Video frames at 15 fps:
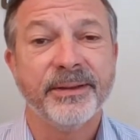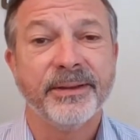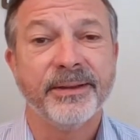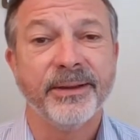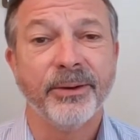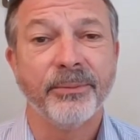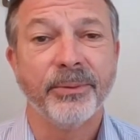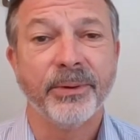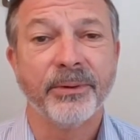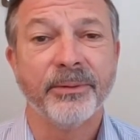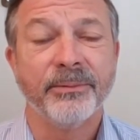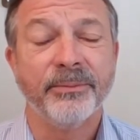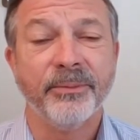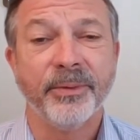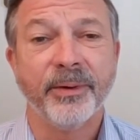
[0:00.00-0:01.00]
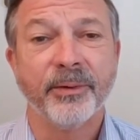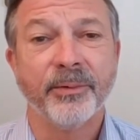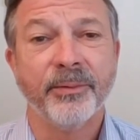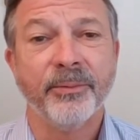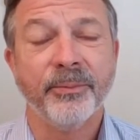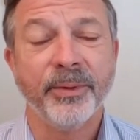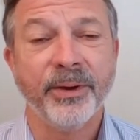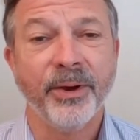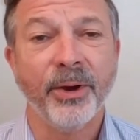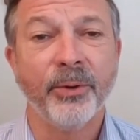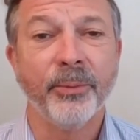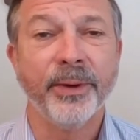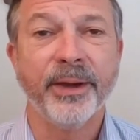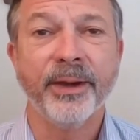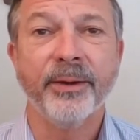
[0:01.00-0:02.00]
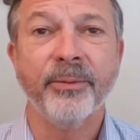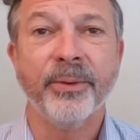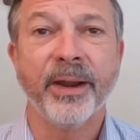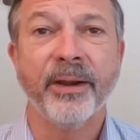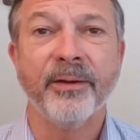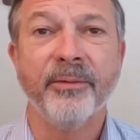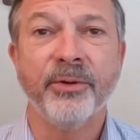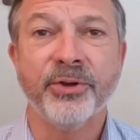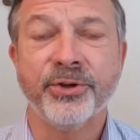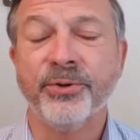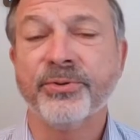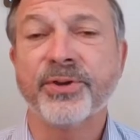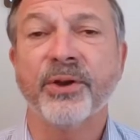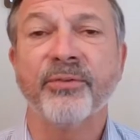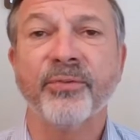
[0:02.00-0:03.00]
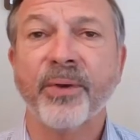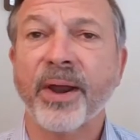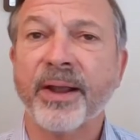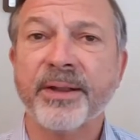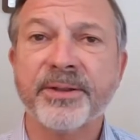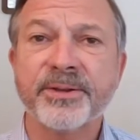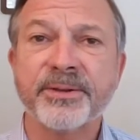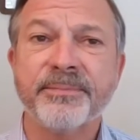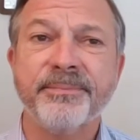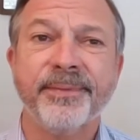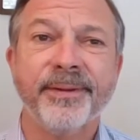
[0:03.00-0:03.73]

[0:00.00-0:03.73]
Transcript: You know, we know we choose our friends,